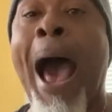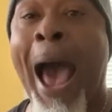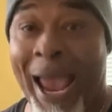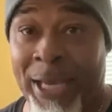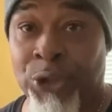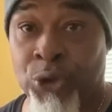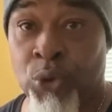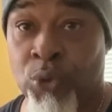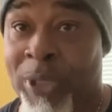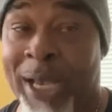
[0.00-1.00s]
I
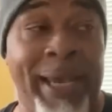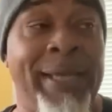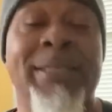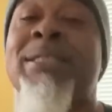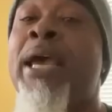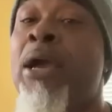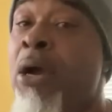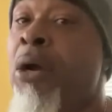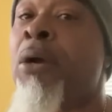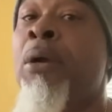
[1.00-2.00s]
use. I can't say
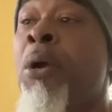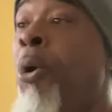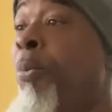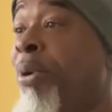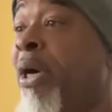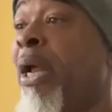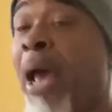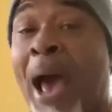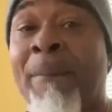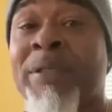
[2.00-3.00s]
her, but
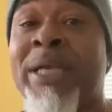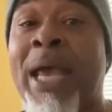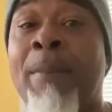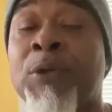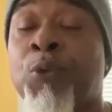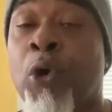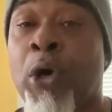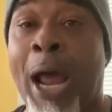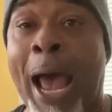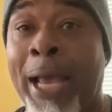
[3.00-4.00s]
I'm gonna say how much
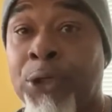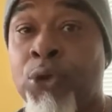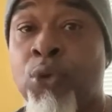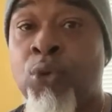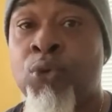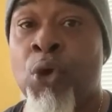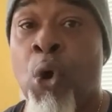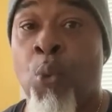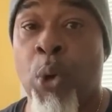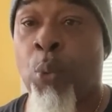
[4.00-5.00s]
water I use
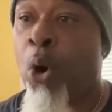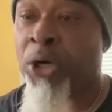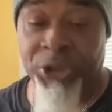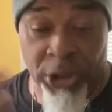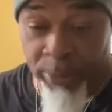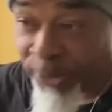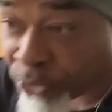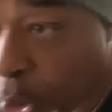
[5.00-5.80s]
when washing up. It's